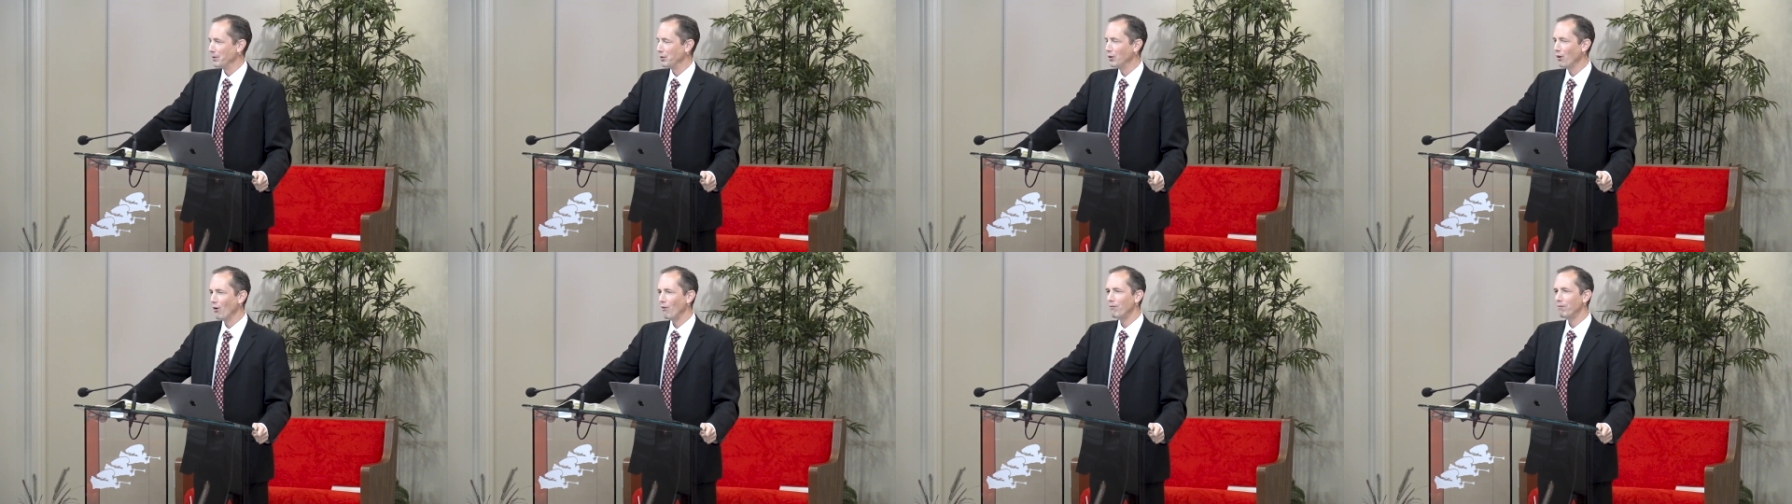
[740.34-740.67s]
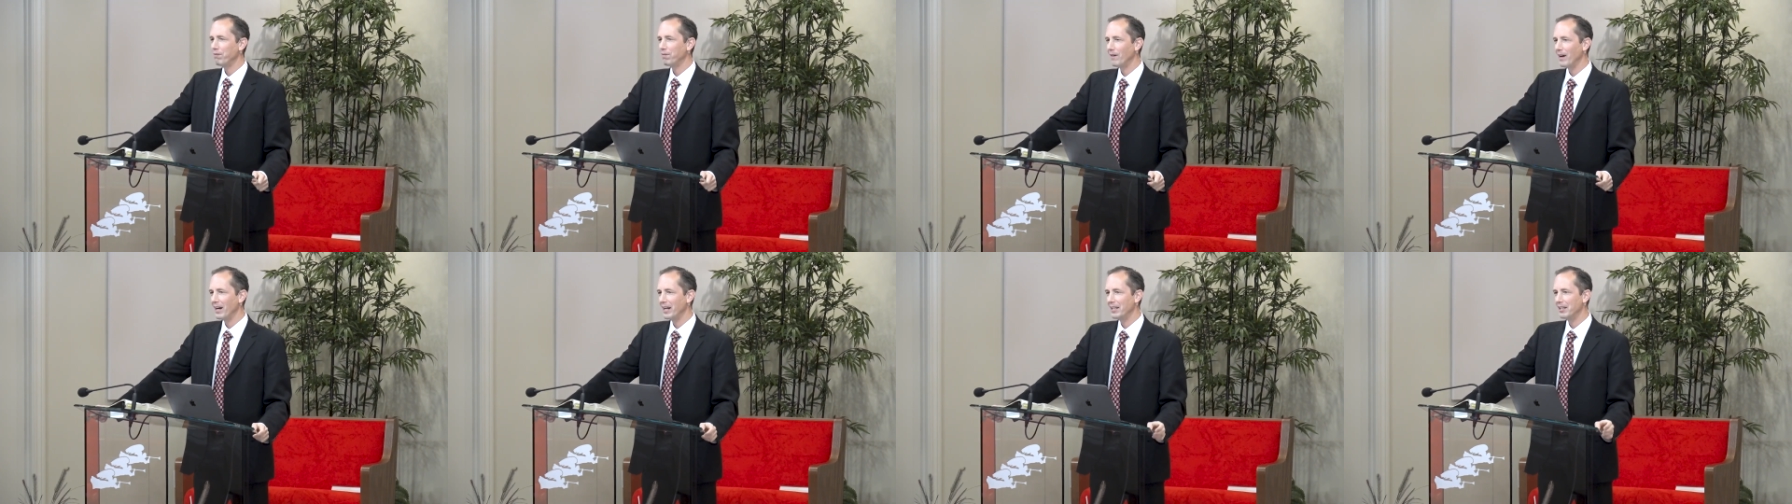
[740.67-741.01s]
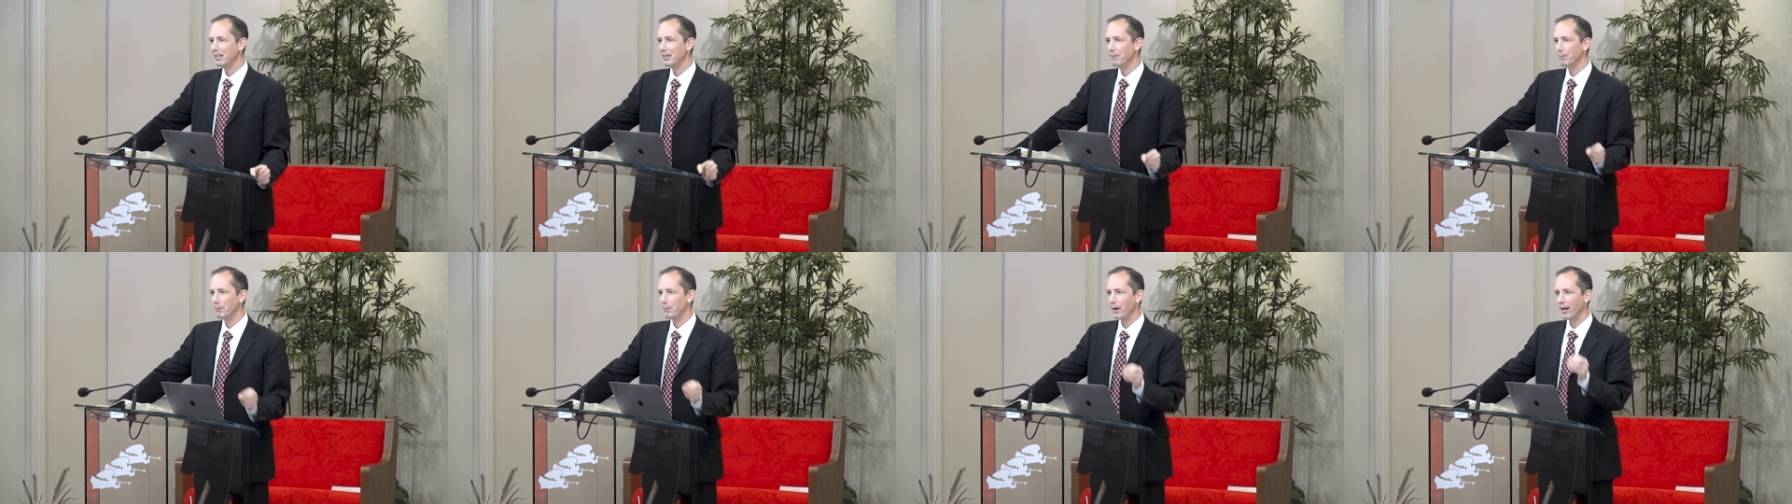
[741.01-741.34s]
You don't
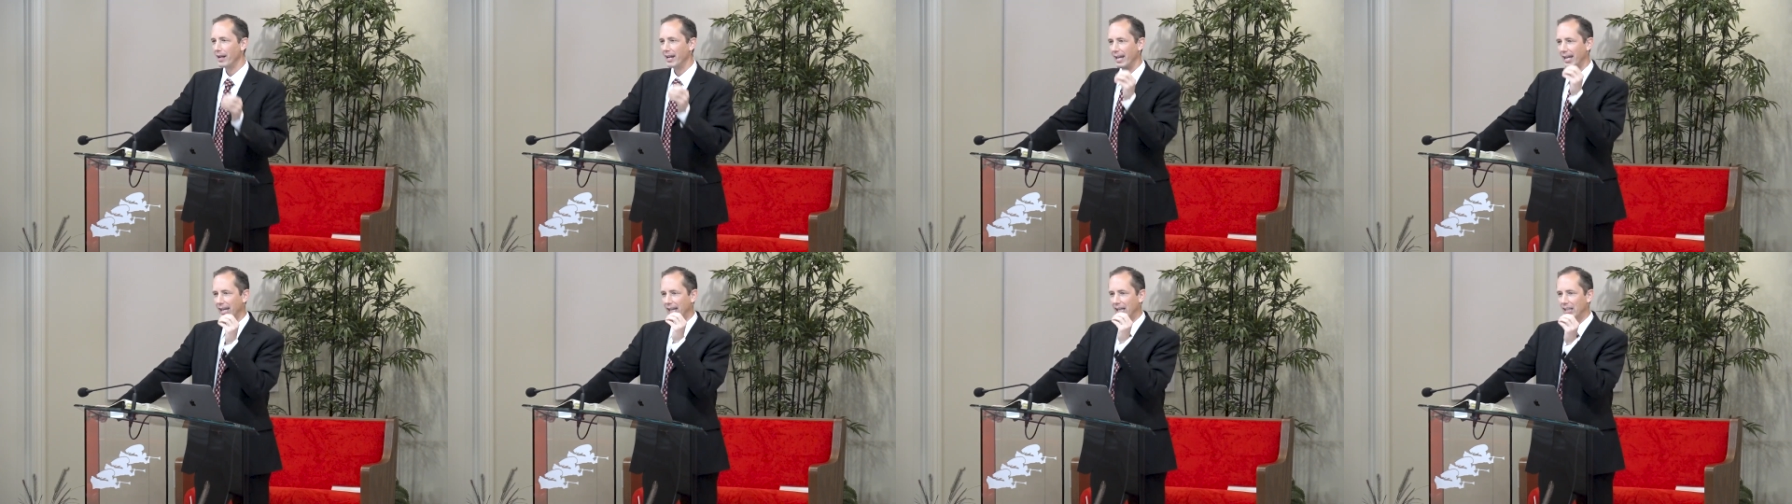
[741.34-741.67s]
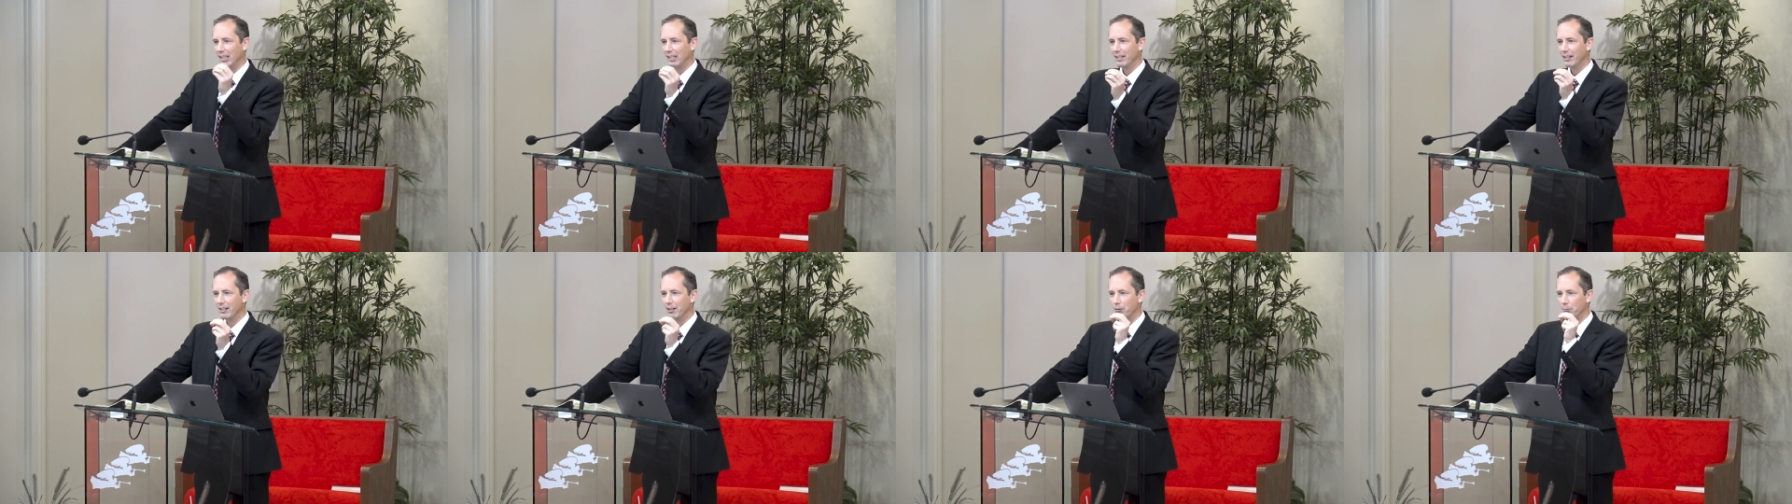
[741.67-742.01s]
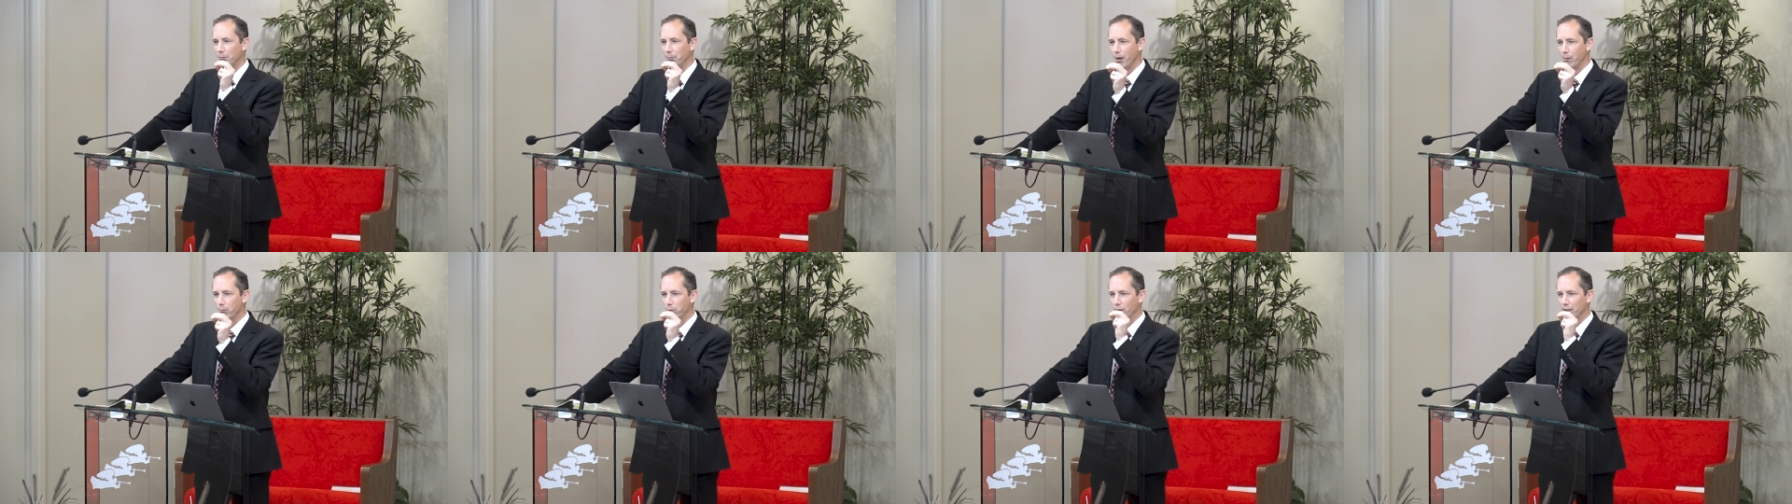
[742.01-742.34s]
find them by a
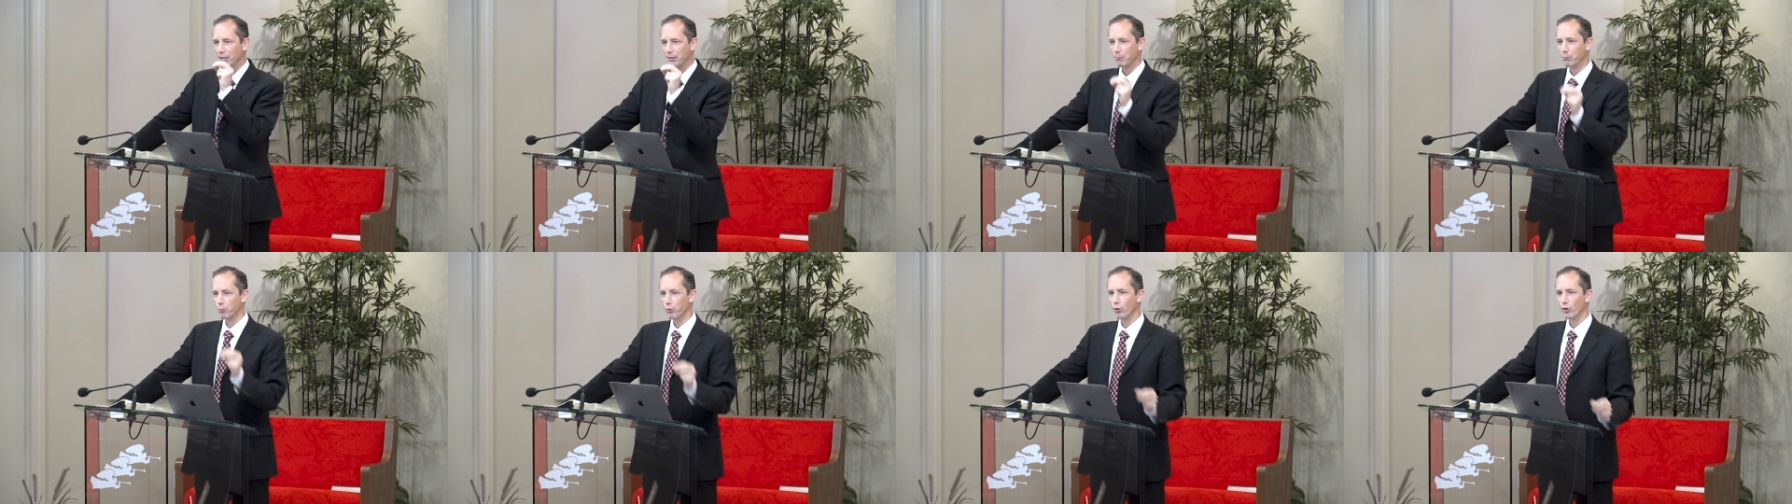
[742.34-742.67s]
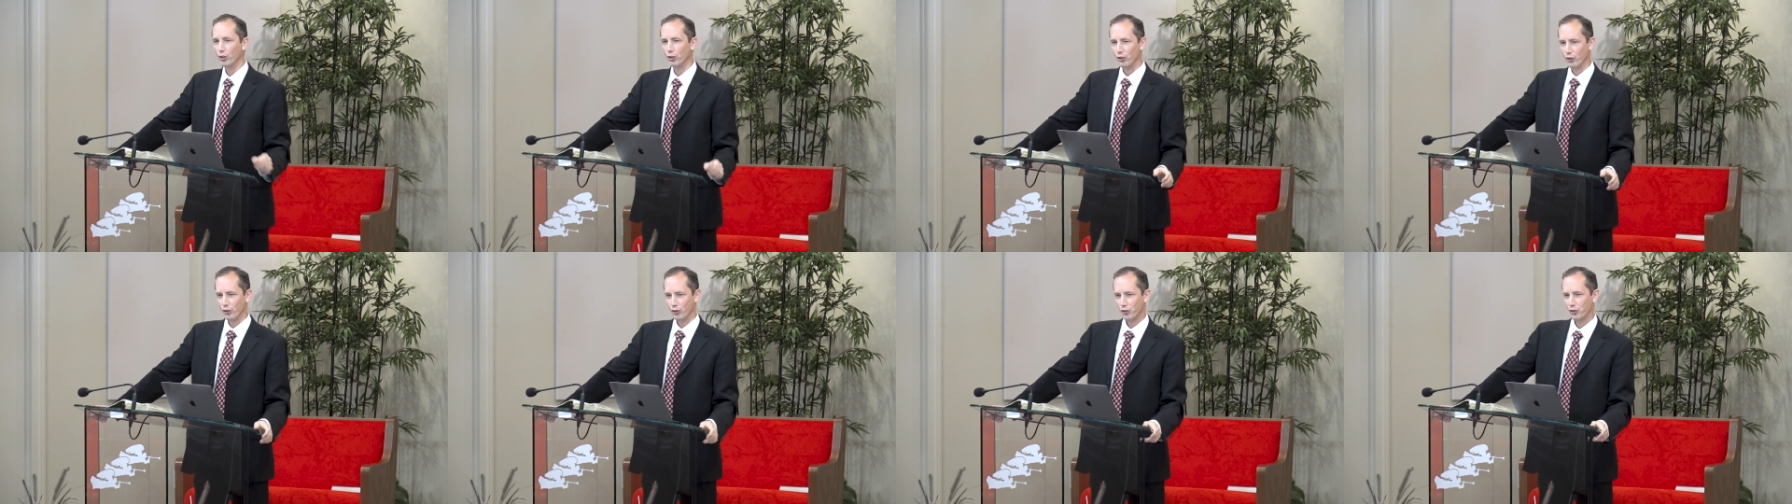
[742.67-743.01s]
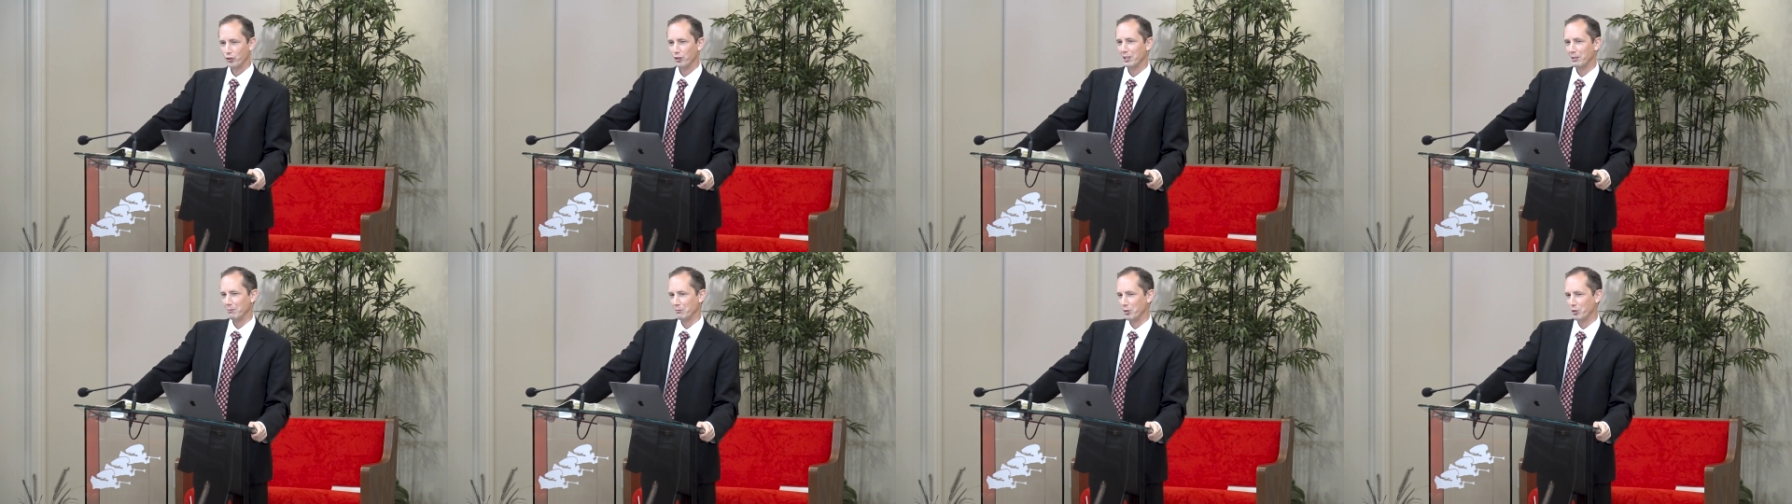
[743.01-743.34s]
clear bubbling brook or
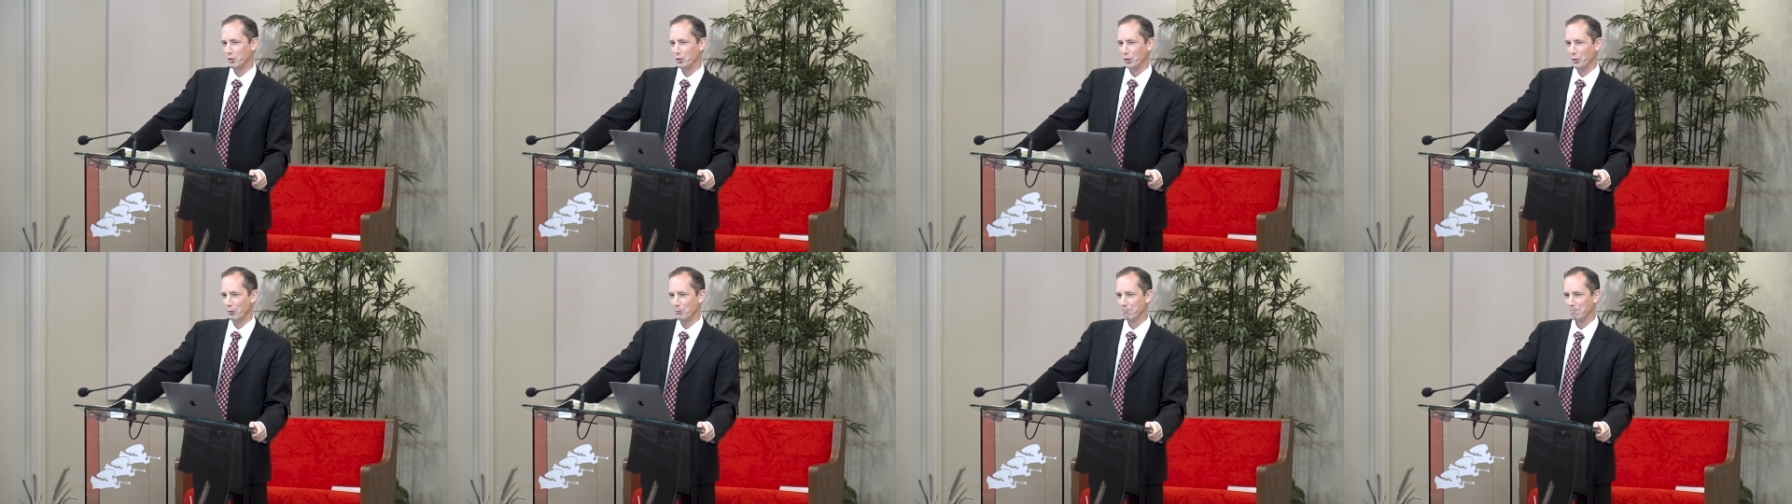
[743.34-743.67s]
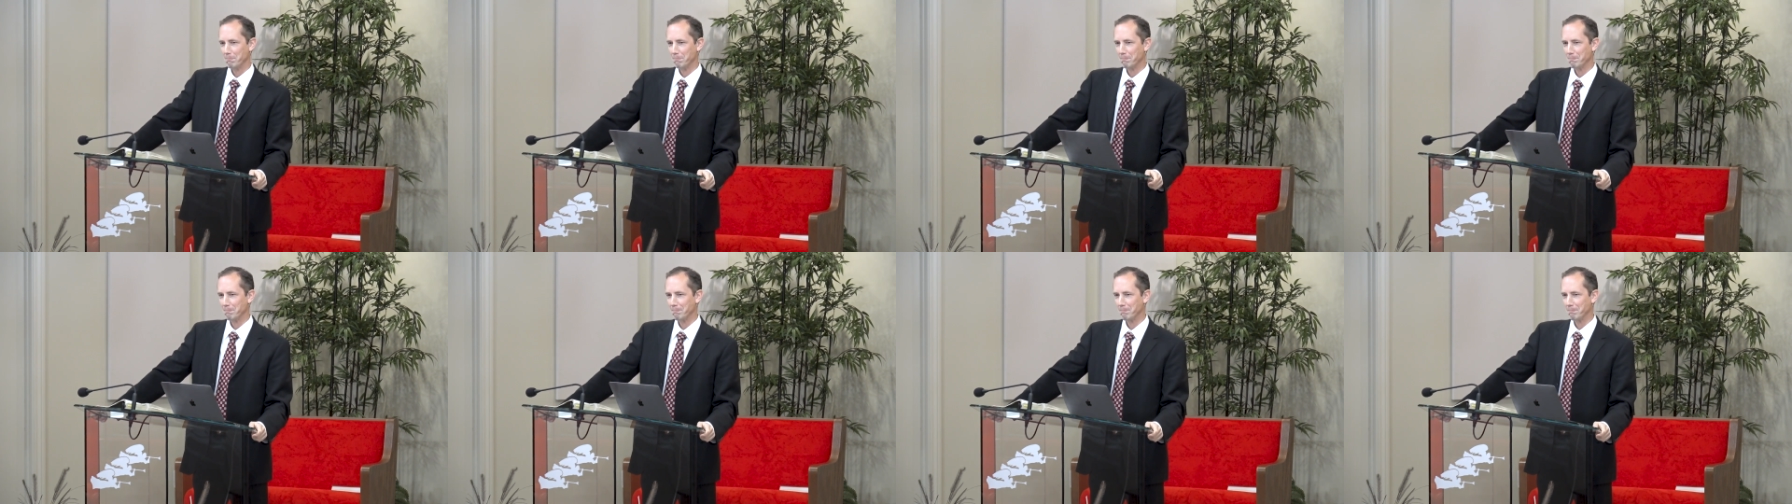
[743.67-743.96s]
stream, do you?